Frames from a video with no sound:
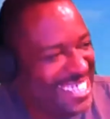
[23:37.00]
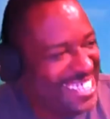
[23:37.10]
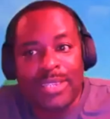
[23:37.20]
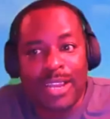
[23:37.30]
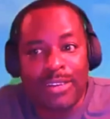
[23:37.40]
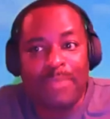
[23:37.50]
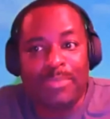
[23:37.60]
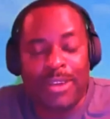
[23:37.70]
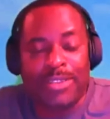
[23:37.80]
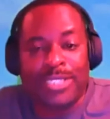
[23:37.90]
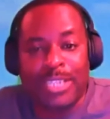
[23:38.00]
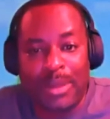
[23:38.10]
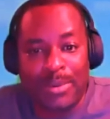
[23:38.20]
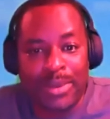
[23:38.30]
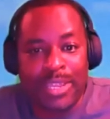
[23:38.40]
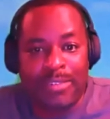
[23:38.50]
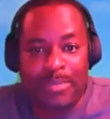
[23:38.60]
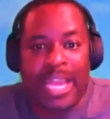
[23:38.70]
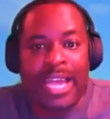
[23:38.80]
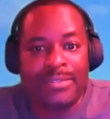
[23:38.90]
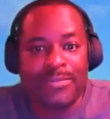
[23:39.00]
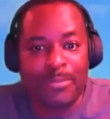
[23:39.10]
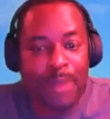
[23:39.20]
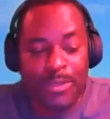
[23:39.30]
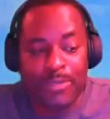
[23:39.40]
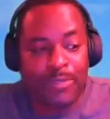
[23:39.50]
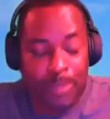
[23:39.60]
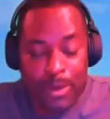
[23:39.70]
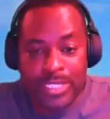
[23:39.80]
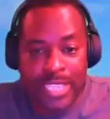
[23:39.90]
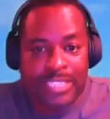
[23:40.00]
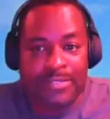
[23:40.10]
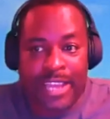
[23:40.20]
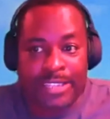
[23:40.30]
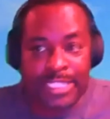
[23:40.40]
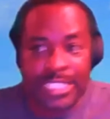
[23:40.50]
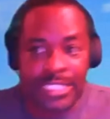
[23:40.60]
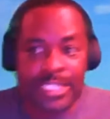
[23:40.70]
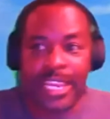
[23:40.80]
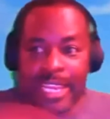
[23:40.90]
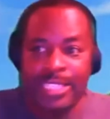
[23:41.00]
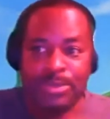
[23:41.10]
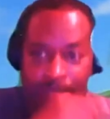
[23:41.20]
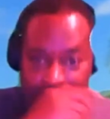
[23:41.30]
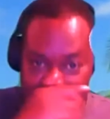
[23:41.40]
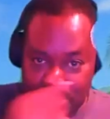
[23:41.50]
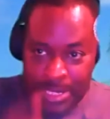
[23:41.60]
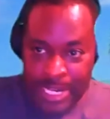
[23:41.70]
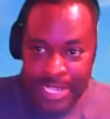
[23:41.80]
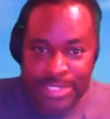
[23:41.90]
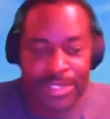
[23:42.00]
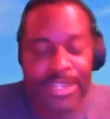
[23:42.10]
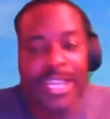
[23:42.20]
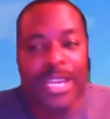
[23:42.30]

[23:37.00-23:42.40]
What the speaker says: But a great partnership, I will give him that, for both sets of actors in Psych as well as Supernatural.